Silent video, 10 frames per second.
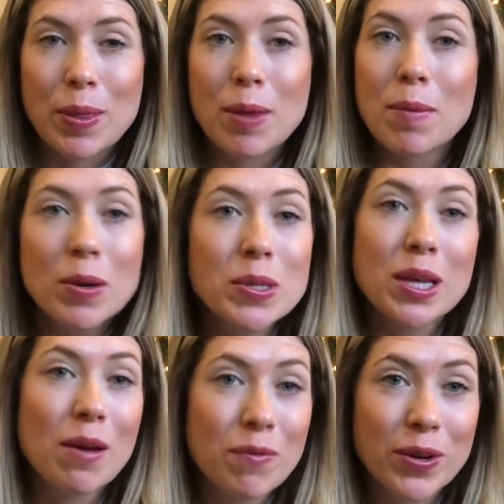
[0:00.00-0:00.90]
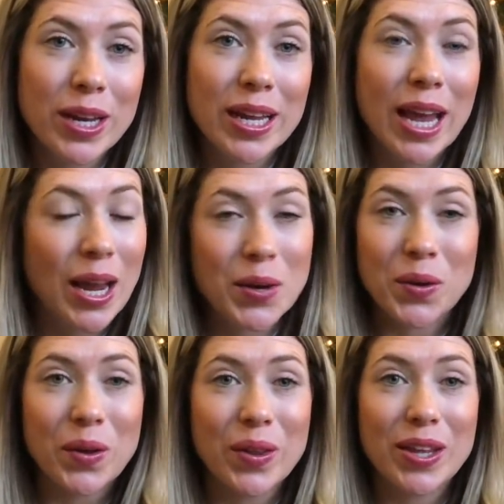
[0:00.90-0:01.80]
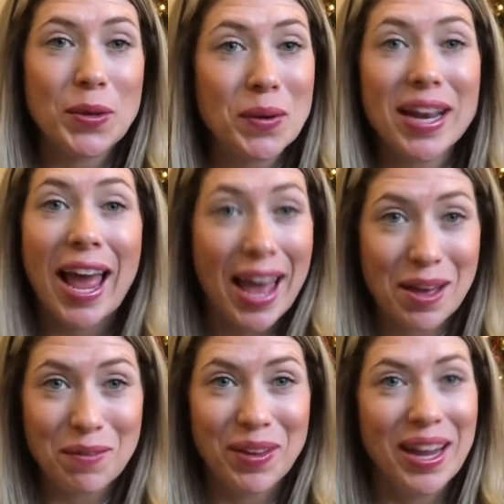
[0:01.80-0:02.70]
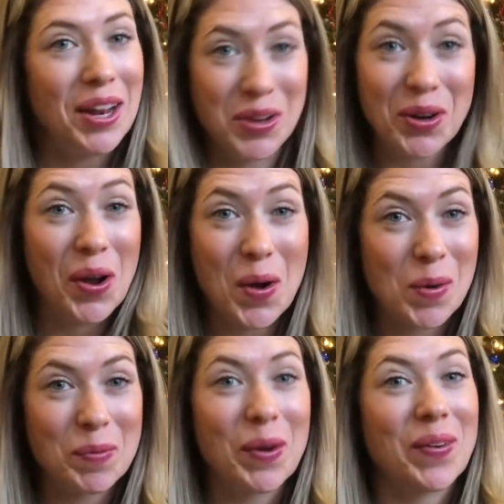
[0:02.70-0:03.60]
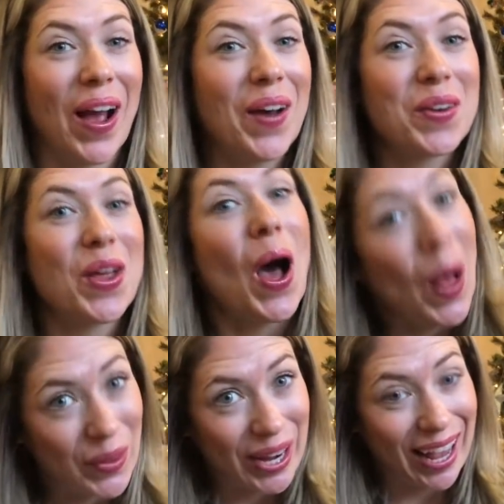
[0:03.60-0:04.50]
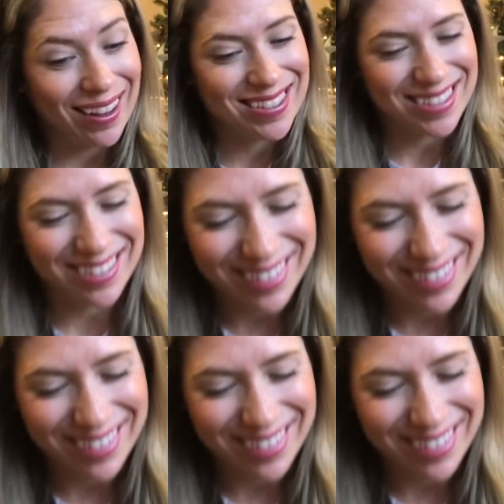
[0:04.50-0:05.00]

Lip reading: the most comforting candle that you can have in your home around the holidays